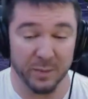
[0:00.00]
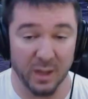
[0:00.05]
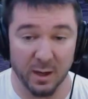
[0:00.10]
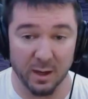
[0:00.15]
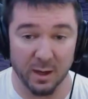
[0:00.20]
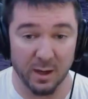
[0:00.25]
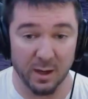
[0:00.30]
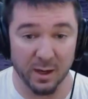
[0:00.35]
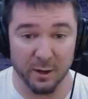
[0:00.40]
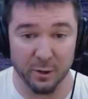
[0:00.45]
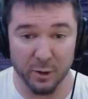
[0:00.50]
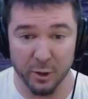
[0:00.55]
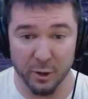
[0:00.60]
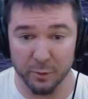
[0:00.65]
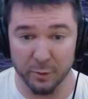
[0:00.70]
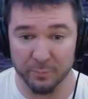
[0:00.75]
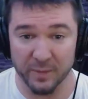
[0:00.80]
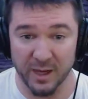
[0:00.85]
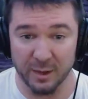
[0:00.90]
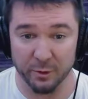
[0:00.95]
I don't know
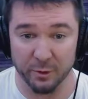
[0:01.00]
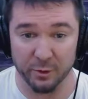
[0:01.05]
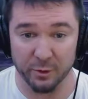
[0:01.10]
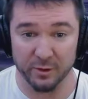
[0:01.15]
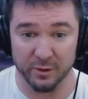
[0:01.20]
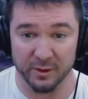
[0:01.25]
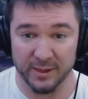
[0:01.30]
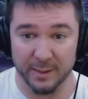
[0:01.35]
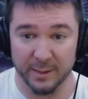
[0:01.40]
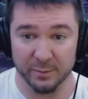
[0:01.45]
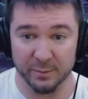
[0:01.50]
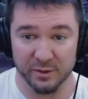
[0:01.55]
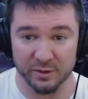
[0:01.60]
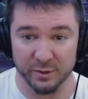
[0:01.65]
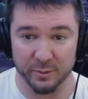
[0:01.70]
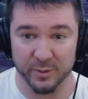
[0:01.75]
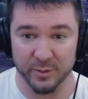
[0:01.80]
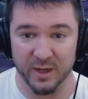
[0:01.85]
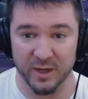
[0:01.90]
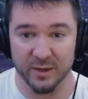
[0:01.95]
the chemistry
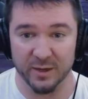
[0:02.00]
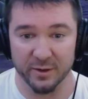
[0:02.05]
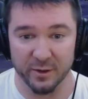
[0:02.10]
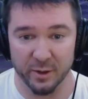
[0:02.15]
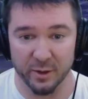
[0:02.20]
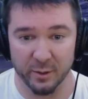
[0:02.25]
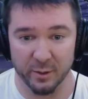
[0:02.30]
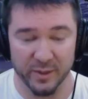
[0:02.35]
behind it all.